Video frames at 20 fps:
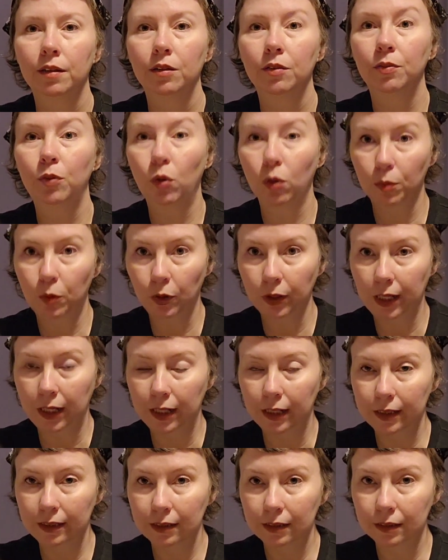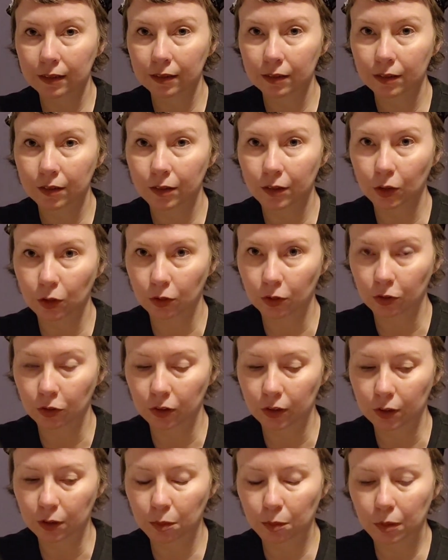formal night on the cruise
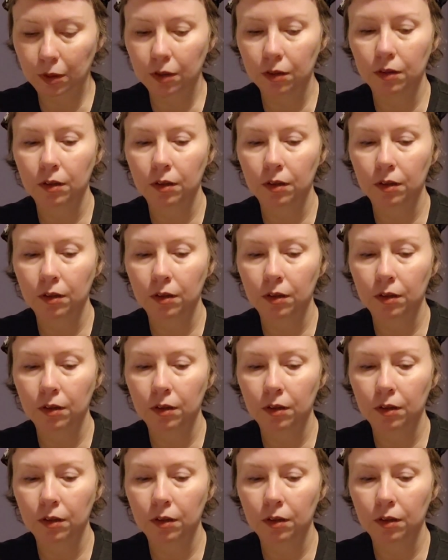ship.